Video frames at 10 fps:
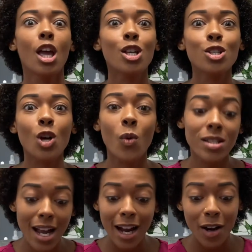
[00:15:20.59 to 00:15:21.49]
So once
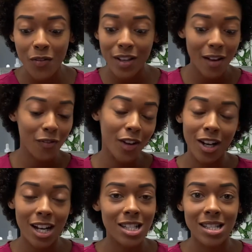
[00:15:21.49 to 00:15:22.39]
I got over that fear
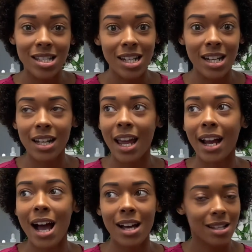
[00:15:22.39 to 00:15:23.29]
and I just did it, like,
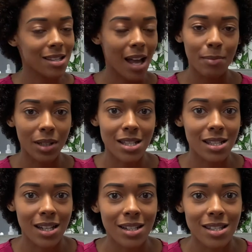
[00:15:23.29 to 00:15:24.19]
I stopped
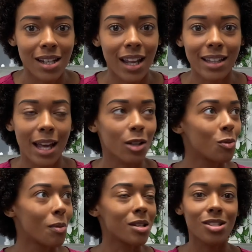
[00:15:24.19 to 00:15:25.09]
listening to, like, that little
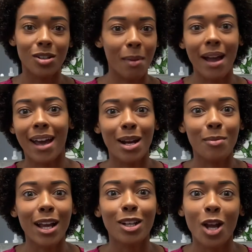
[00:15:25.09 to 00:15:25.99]
monster in my head. I'm
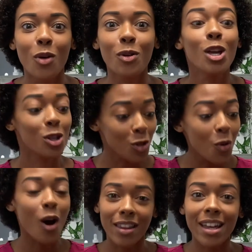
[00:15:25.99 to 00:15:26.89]
like, no, you
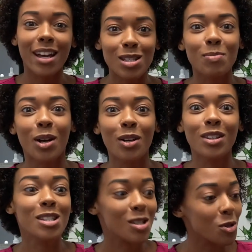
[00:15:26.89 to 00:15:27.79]
are the expert.
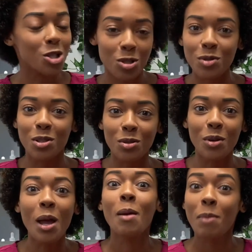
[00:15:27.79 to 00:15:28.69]
This is what you do.